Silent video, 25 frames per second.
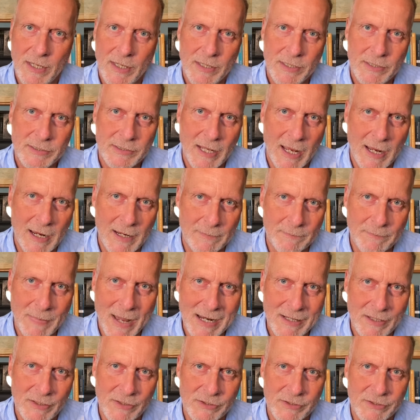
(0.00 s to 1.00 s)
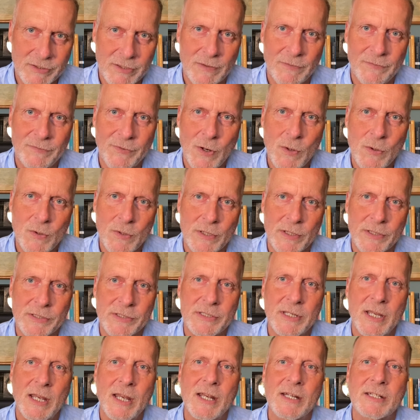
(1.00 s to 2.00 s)
staying balanced and
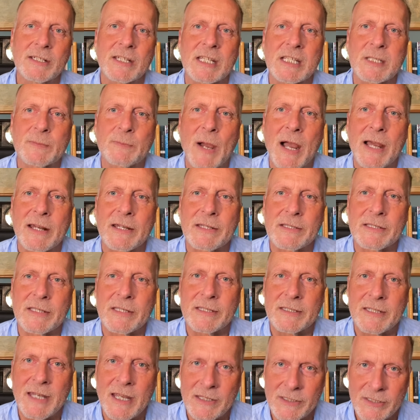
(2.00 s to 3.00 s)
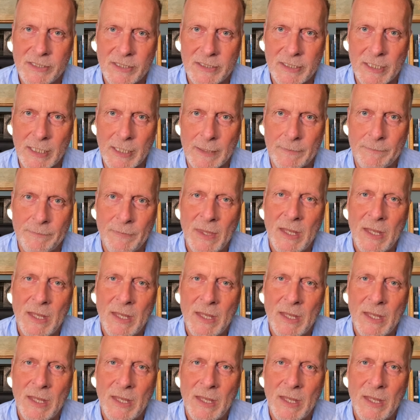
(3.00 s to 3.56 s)
focused despite its intensity.